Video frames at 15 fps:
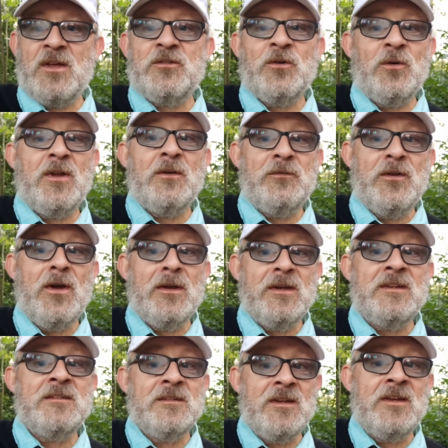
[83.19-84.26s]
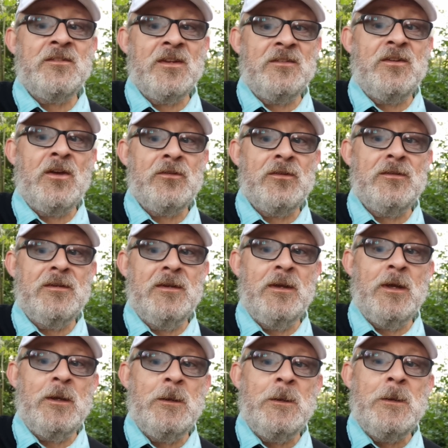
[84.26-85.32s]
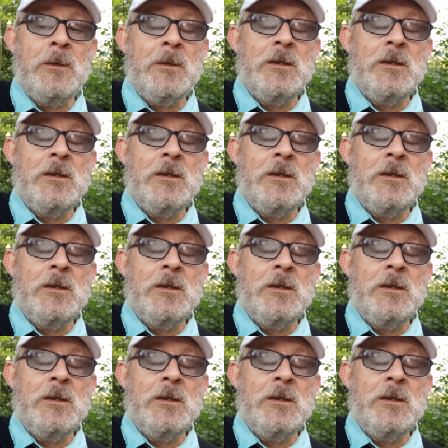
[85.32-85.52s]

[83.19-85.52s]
that's all I've done is a dozen today.